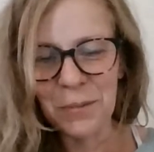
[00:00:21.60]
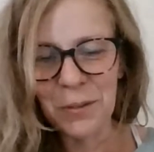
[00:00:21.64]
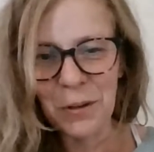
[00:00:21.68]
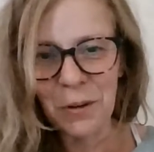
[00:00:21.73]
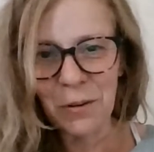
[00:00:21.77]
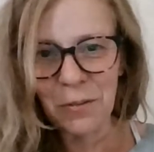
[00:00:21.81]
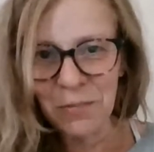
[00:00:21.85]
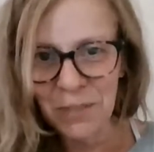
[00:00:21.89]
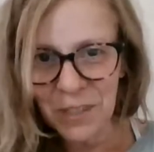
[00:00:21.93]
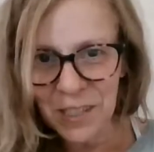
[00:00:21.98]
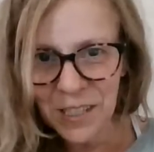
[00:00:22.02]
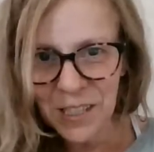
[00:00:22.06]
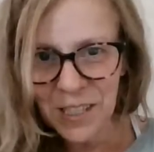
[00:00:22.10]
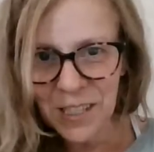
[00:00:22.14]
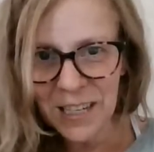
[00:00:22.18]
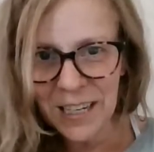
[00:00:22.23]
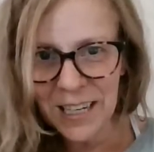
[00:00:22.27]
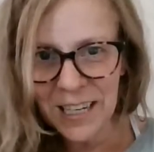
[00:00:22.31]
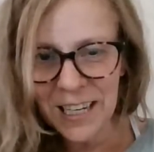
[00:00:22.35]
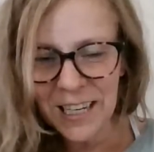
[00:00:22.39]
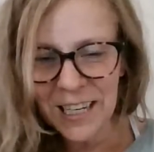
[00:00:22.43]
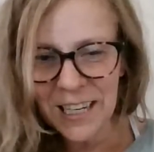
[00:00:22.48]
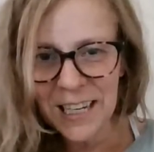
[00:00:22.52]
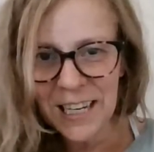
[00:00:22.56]

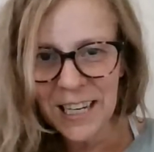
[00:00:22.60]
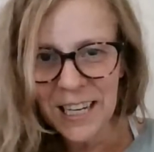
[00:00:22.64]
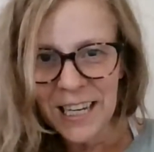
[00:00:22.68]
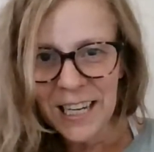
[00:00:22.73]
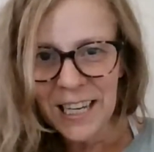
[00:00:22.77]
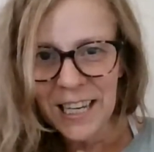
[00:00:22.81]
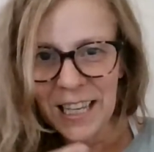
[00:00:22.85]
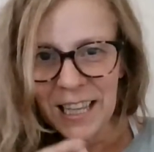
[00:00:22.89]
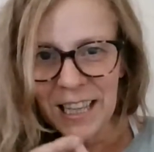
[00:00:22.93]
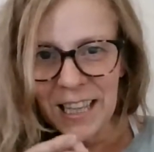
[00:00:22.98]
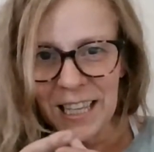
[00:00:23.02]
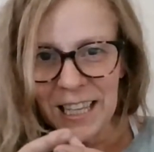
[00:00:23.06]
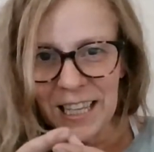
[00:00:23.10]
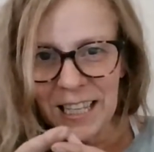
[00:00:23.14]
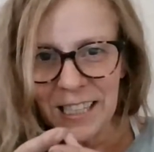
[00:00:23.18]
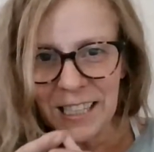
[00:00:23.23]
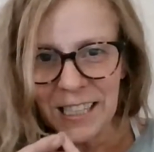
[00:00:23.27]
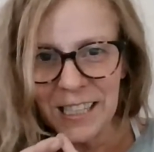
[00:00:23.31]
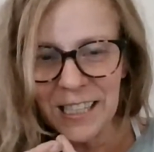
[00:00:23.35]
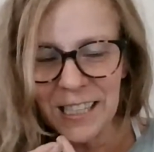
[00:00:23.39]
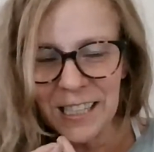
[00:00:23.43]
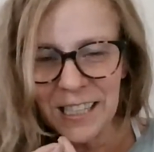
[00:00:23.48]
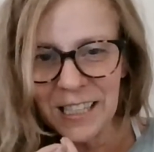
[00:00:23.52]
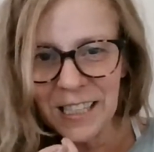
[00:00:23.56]
obviously
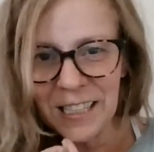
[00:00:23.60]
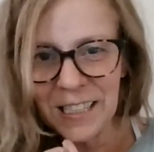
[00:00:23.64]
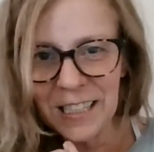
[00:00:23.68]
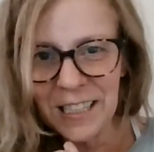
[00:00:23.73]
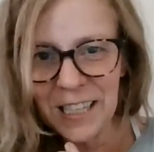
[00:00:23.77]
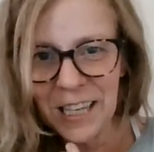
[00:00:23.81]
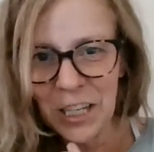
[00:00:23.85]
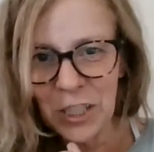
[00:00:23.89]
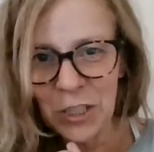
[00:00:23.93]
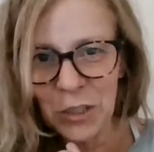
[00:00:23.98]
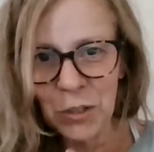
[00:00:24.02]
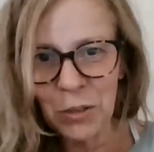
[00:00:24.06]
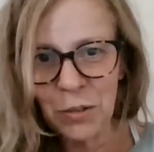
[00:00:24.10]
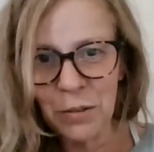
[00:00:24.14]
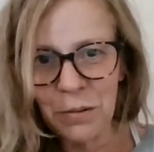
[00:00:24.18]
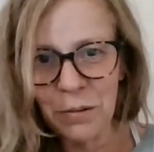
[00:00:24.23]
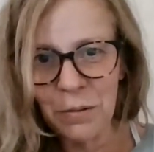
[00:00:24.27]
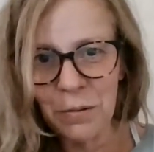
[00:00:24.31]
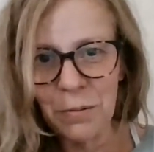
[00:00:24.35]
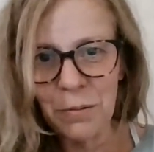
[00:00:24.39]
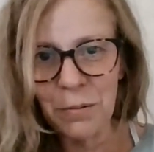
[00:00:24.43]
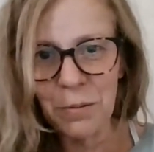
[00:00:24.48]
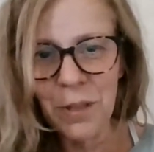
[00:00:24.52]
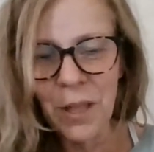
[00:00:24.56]
this is a
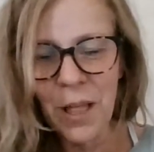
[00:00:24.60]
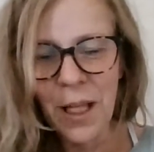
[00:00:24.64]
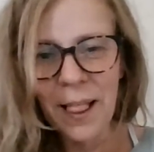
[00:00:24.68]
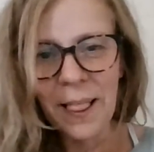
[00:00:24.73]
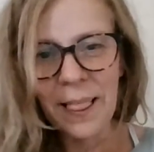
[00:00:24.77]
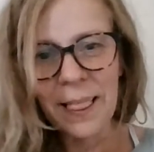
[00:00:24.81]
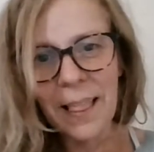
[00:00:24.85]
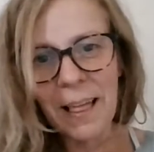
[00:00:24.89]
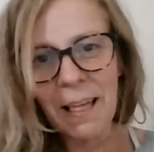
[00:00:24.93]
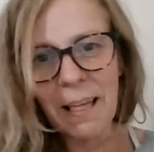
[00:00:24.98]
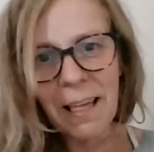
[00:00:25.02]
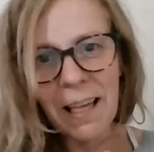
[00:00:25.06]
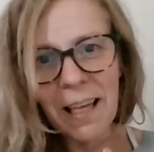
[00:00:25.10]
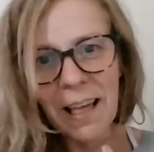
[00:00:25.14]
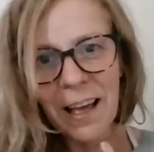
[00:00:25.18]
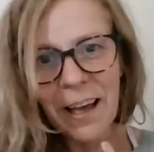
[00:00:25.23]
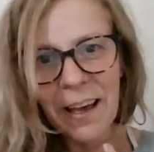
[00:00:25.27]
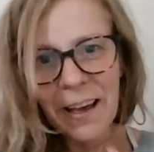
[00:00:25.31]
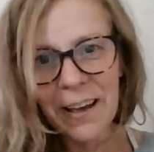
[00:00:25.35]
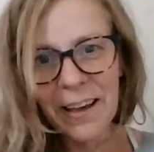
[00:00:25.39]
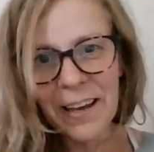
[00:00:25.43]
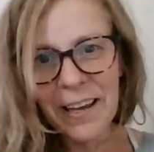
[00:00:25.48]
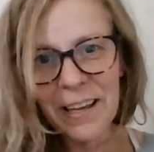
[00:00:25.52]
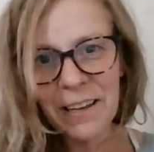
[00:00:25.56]
tool that
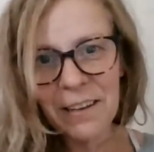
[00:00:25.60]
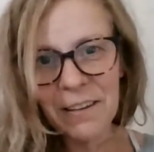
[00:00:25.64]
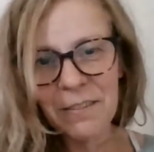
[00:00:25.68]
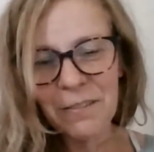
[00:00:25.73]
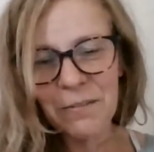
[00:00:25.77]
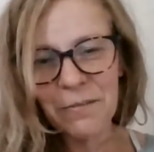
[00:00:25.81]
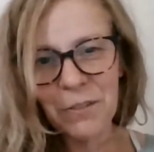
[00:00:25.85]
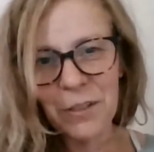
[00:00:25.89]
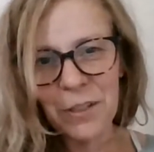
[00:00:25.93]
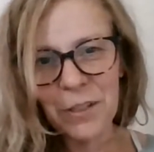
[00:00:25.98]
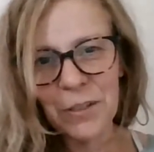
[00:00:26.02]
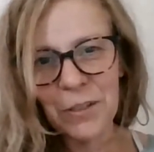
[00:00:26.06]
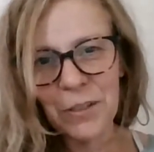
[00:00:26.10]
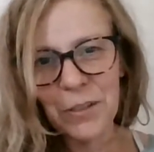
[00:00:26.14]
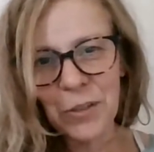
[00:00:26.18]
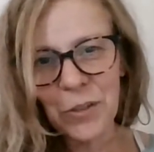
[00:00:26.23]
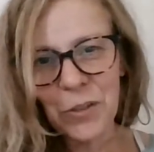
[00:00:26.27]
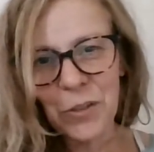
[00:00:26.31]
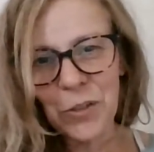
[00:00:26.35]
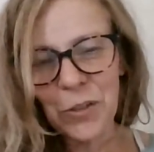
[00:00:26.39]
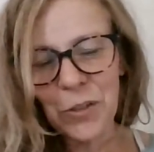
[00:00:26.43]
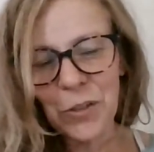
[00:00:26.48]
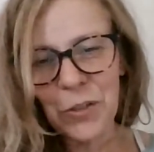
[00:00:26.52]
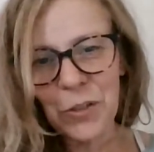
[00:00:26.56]
I have
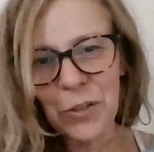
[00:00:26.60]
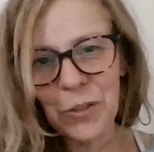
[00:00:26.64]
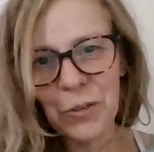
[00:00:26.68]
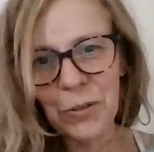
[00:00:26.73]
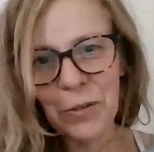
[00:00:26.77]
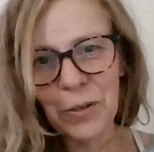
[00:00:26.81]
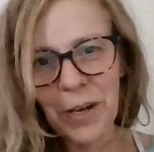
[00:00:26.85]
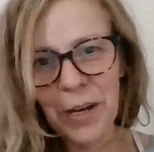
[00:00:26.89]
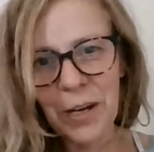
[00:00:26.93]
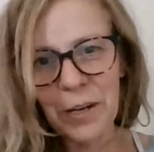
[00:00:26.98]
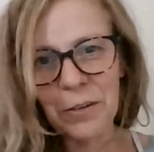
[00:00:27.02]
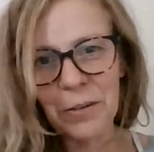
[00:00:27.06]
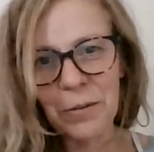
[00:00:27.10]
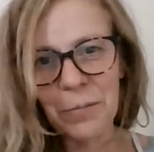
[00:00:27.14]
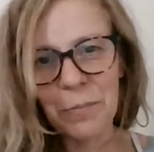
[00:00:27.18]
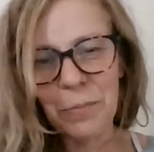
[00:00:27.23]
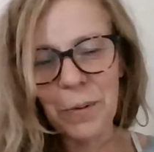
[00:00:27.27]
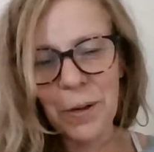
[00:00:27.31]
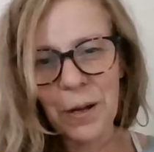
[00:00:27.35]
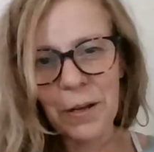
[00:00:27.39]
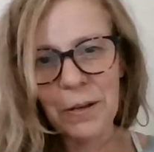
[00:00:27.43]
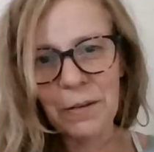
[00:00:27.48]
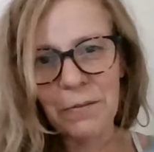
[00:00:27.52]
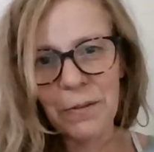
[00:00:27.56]
used to help
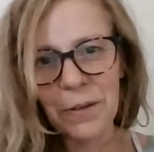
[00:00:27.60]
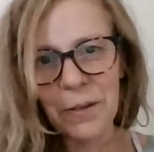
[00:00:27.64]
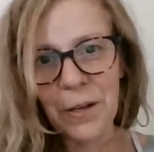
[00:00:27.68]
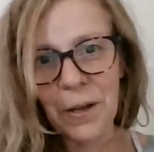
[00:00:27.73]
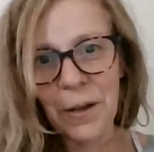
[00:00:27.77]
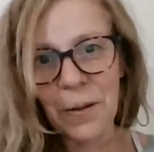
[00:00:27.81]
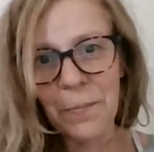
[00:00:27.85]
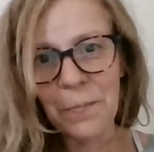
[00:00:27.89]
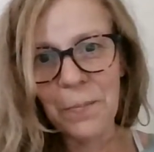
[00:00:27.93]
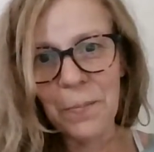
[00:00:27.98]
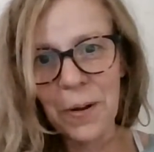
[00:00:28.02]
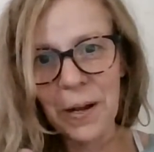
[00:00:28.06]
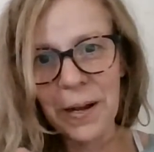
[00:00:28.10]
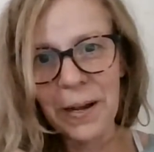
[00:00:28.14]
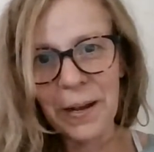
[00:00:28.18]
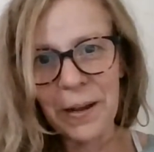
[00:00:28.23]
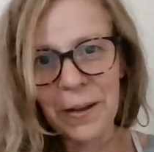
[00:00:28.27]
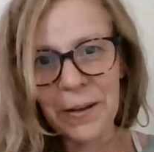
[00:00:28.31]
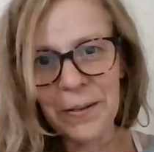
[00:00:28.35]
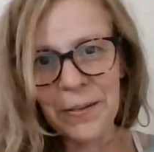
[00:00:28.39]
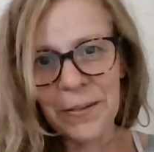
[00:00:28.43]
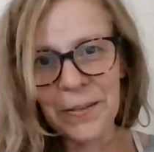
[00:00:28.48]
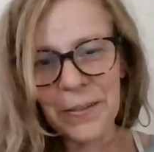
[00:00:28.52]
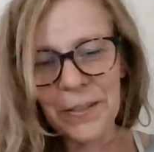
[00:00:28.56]
overcome my
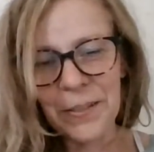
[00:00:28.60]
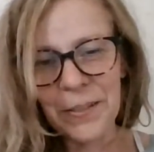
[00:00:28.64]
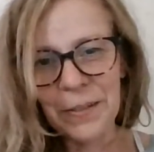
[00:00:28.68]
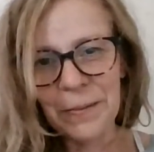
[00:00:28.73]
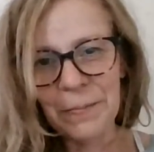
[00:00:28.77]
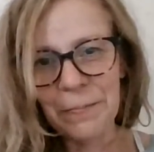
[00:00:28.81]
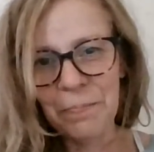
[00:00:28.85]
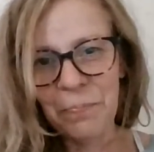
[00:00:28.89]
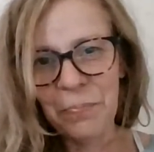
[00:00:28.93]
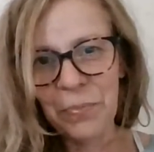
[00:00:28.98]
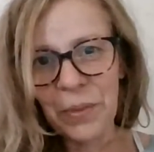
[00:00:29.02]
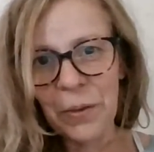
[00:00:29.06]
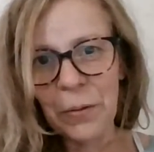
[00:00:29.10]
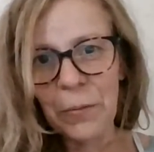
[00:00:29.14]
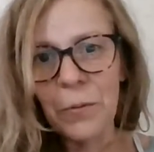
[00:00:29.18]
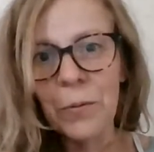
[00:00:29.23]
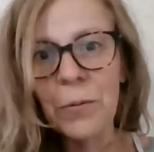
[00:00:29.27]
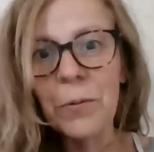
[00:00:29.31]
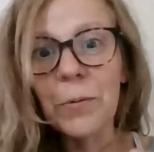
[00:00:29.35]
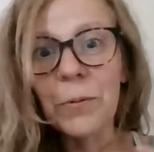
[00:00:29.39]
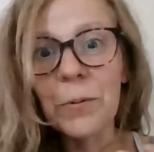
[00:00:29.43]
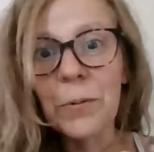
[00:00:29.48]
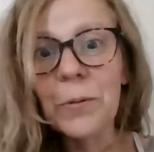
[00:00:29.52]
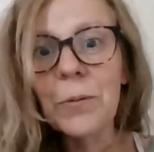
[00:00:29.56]
own
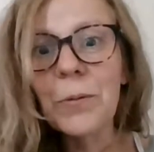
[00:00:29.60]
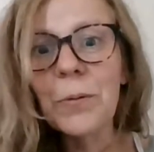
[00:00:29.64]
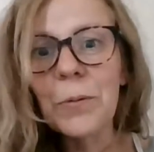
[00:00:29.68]
or